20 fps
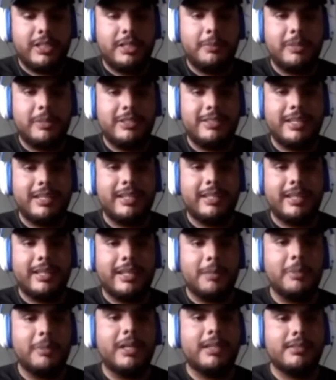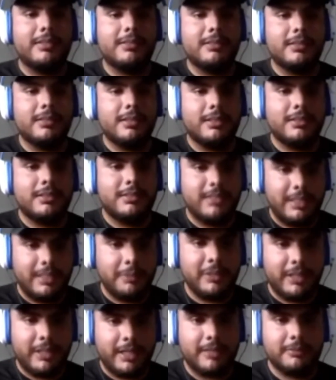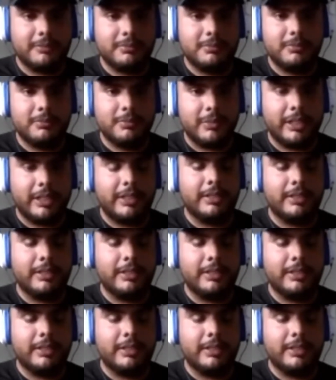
is getting an MLS team again, right?